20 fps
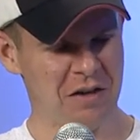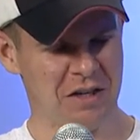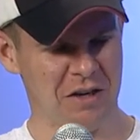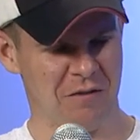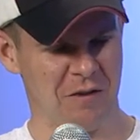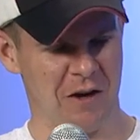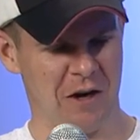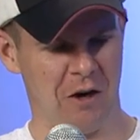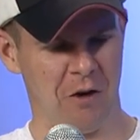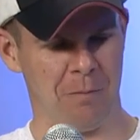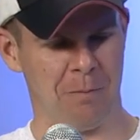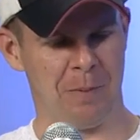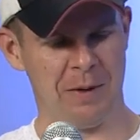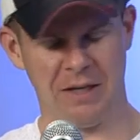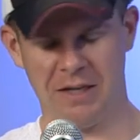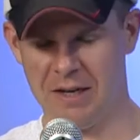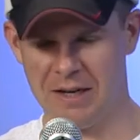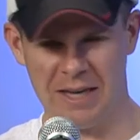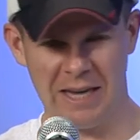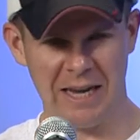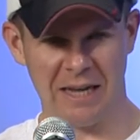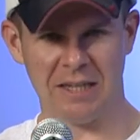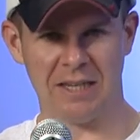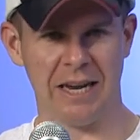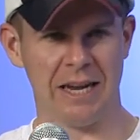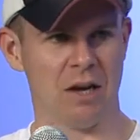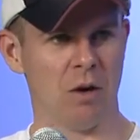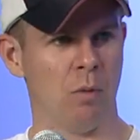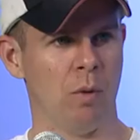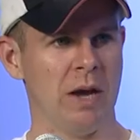difficult, but you can't
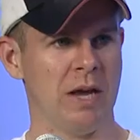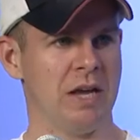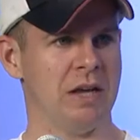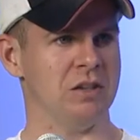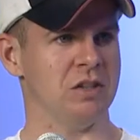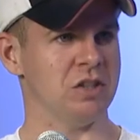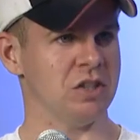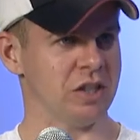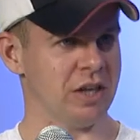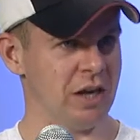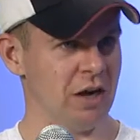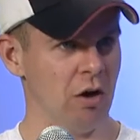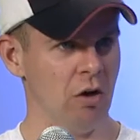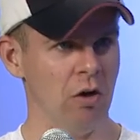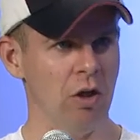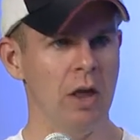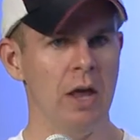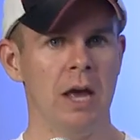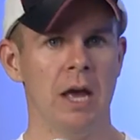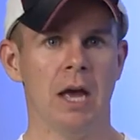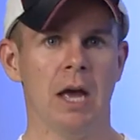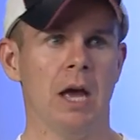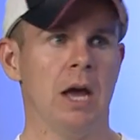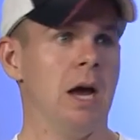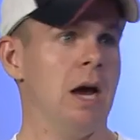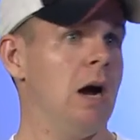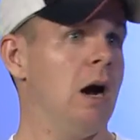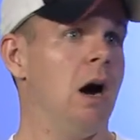take away his skill. Right.